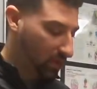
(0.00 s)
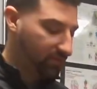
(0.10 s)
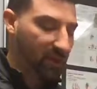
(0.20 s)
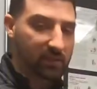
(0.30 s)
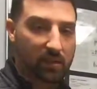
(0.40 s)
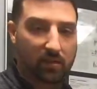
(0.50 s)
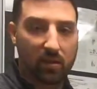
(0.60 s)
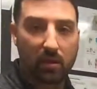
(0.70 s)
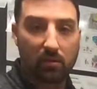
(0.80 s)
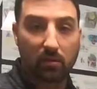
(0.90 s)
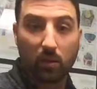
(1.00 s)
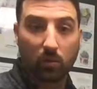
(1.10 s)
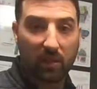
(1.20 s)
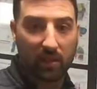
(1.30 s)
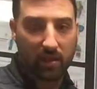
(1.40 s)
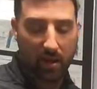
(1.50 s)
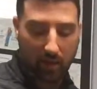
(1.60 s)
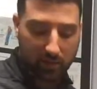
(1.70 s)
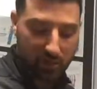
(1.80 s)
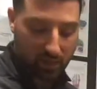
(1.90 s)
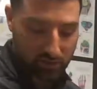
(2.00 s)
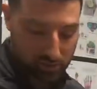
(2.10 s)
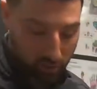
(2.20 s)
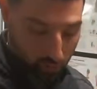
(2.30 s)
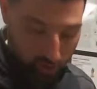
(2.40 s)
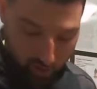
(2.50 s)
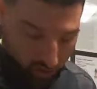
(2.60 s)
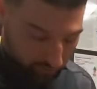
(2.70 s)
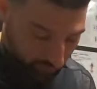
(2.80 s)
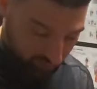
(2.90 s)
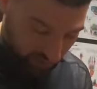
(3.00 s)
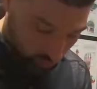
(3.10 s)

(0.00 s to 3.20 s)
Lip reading: affecting the lower leg kinetic chain. So first